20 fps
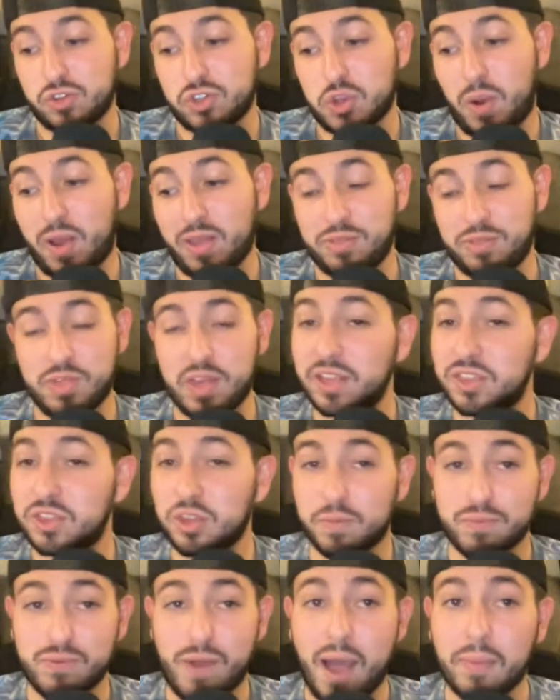So I think
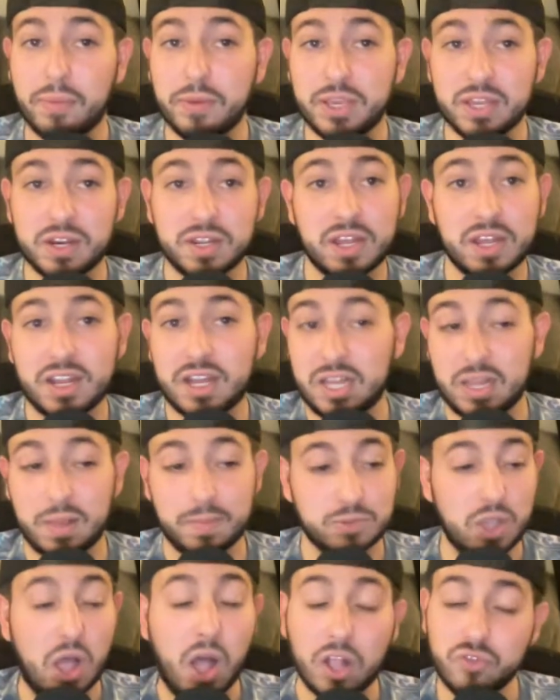they're probably going to
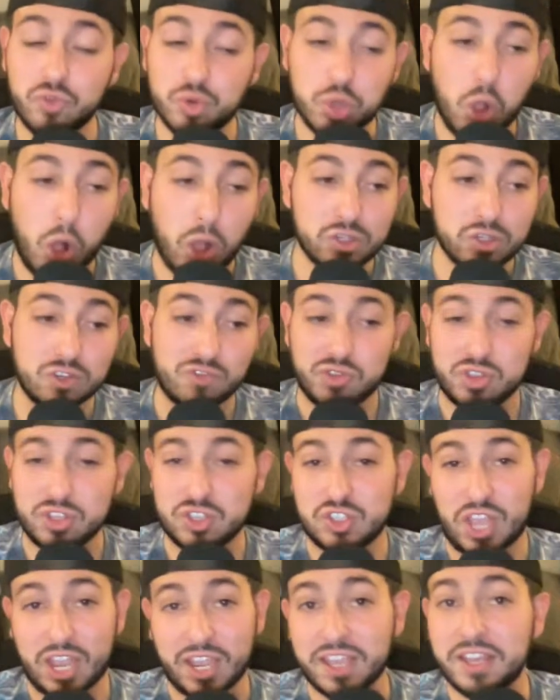eclipse 100 losses for the
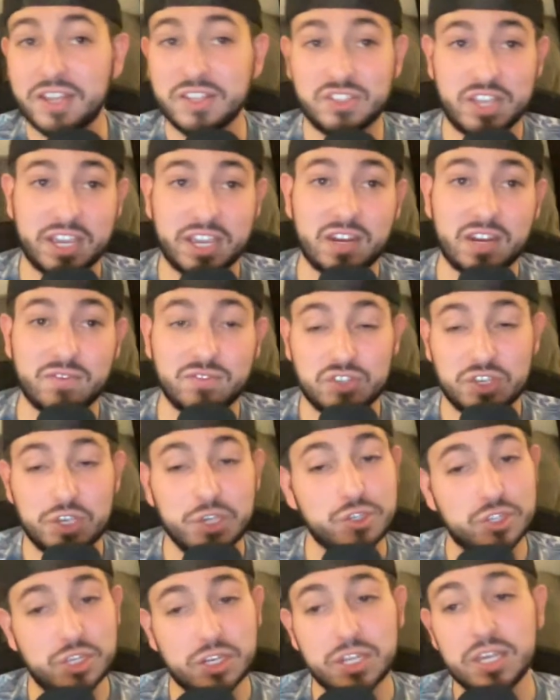second consecutive
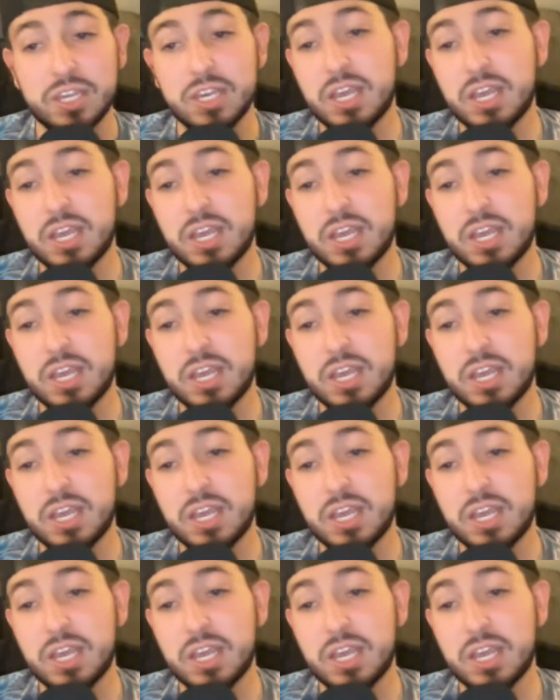season,